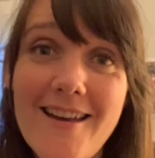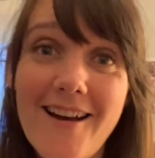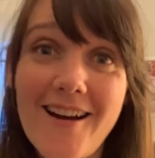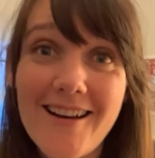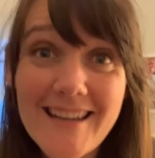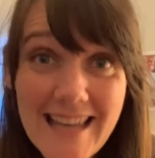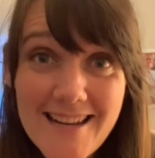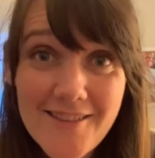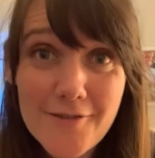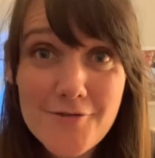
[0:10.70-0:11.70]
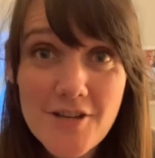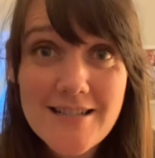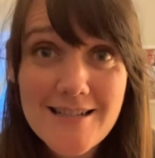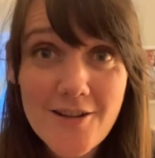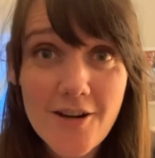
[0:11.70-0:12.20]
are getting through
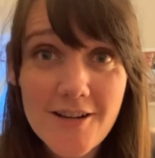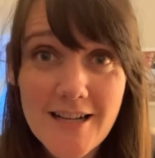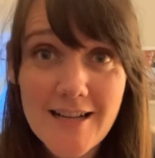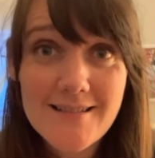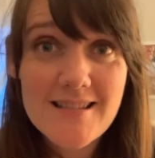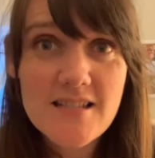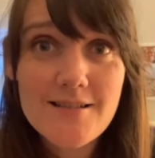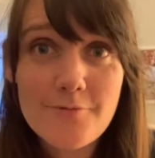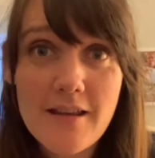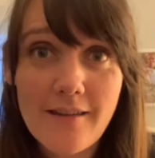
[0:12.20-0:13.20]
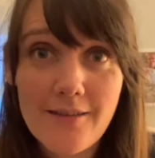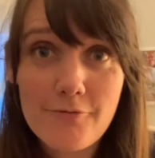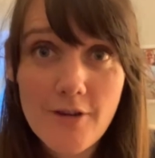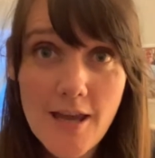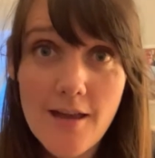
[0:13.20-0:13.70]
Jason and the Argonauts. This is week
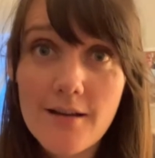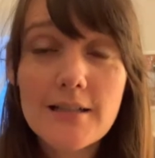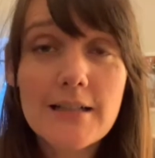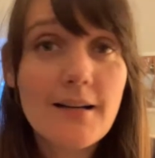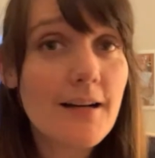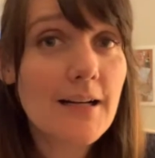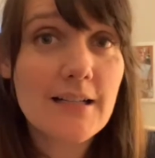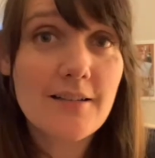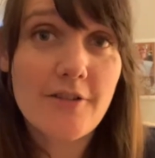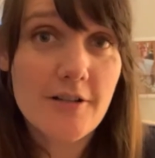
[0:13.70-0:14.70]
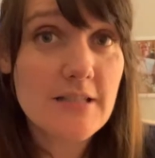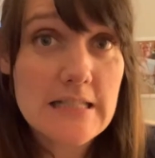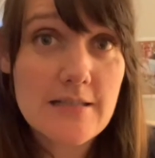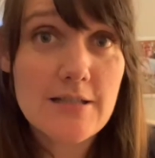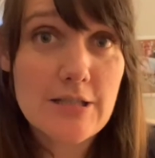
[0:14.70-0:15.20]
3 of our
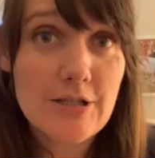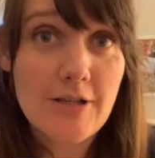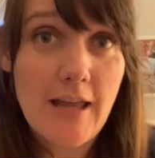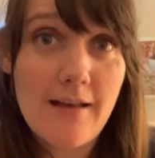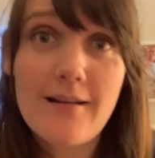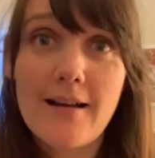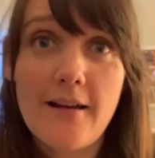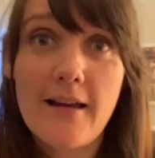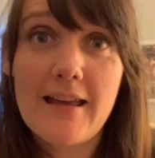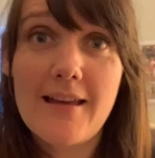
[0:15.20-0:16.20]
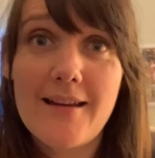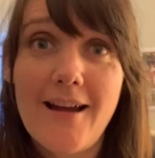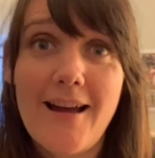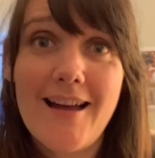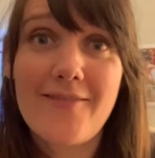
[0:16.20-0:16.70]
distance learning. I
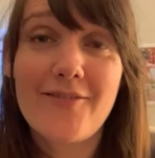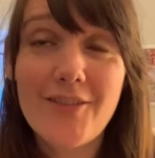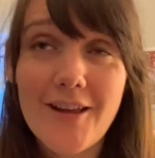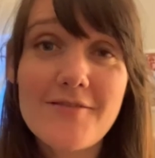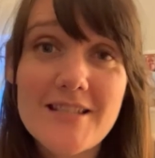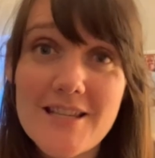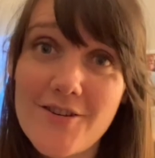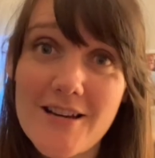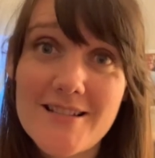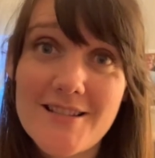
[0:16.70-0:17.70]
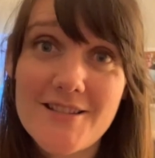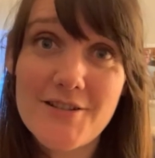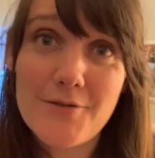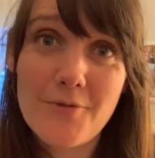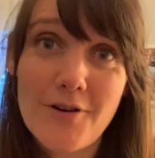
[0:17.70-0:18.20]
love seeing you guys on the
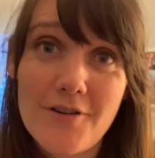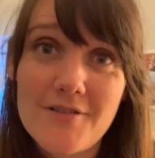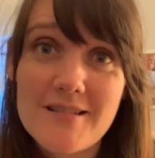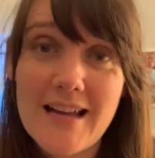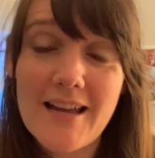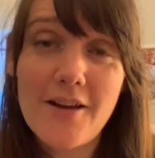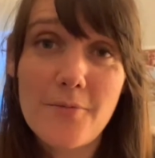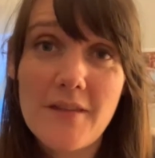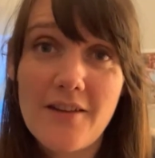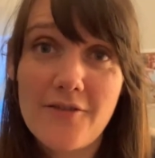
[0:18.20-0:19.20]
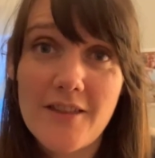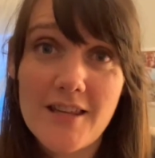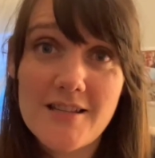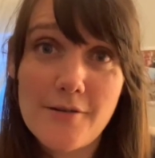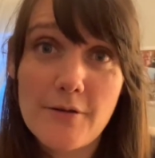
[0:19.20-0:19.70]
Zoom calls. I hope that everything
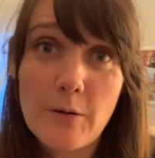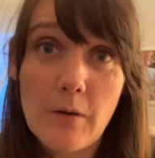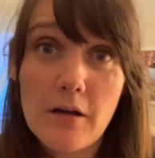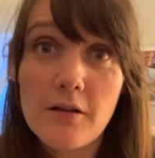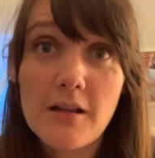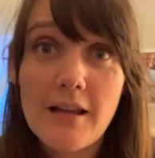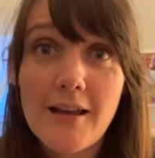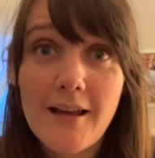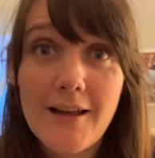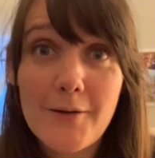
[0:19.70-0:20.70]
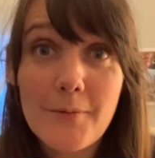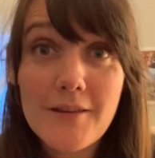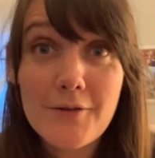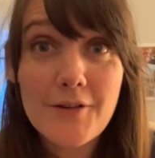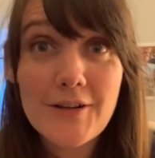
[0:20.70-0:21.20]
is going well with
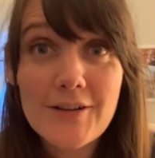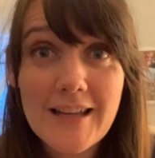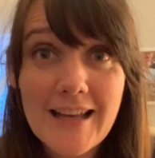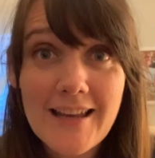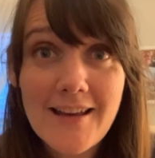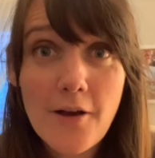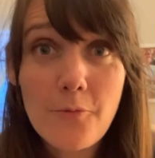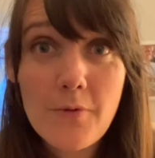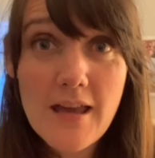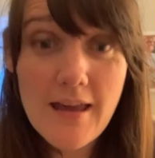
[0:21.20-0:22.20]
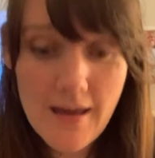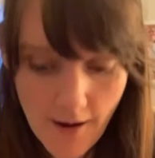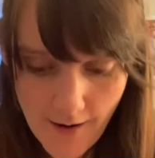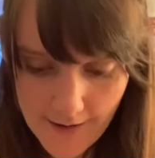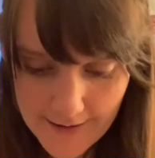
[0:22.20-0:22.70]
your learning.
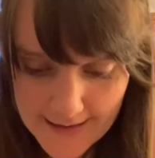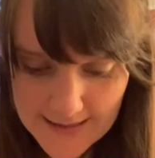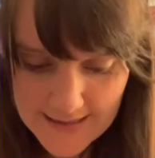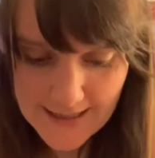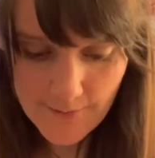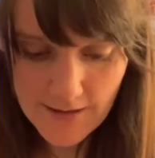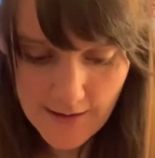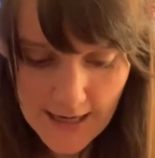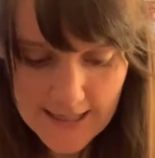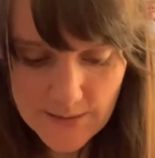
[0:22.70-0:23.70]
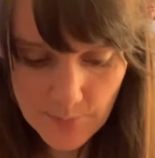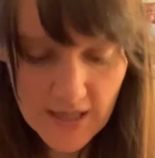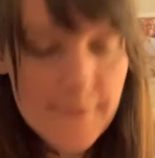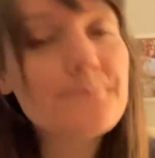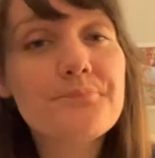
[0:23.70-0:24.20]
This is going to be the last bit